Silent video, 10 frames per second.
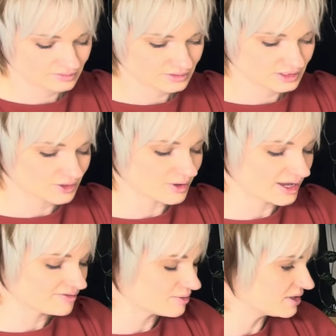Is it okay
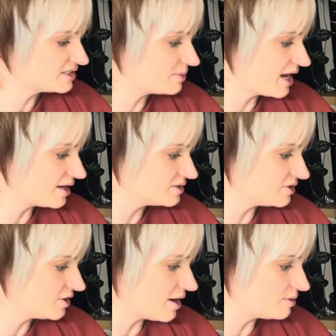if I place my hands on
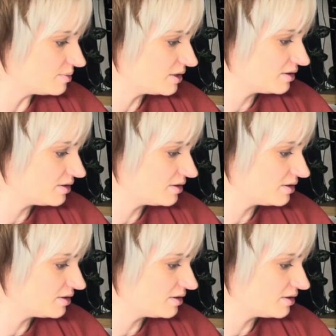your abdomen?